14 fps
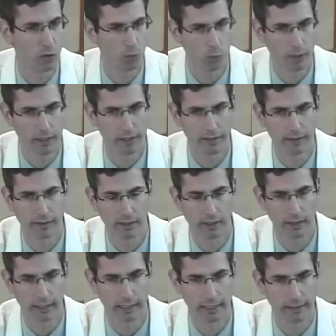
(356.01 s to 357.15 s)
With
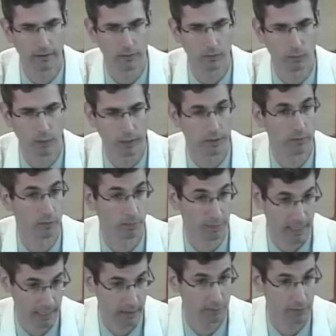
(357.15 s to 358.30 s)

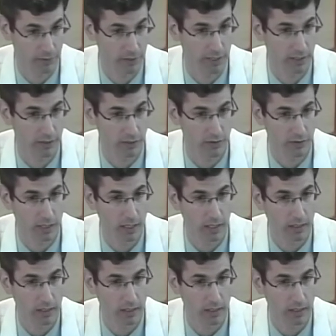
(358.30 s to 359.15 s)
pain procedures,